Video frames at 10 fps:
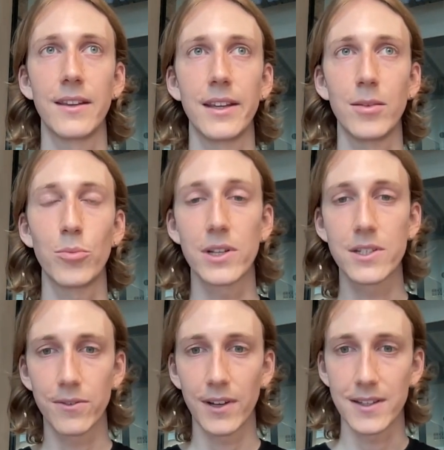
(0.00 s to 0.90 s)
the
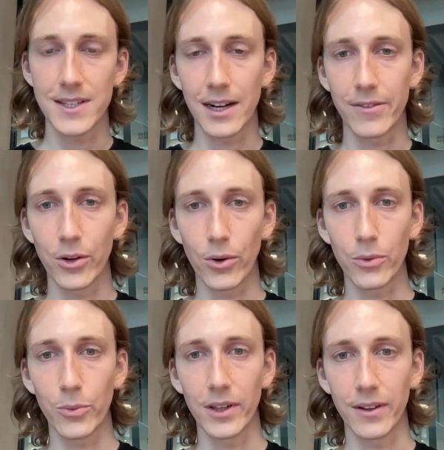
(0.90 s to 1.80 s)
bridged funds out of their
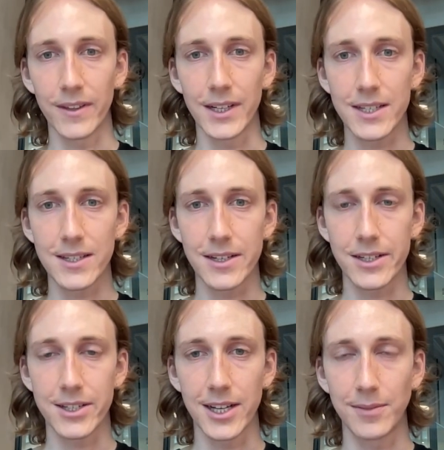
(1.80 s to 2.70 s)
own wallet on the
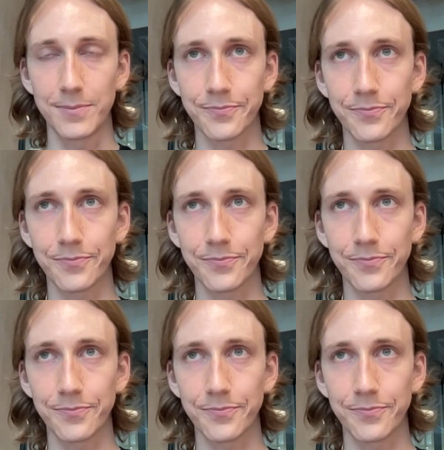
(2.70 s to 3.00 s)
destination chain.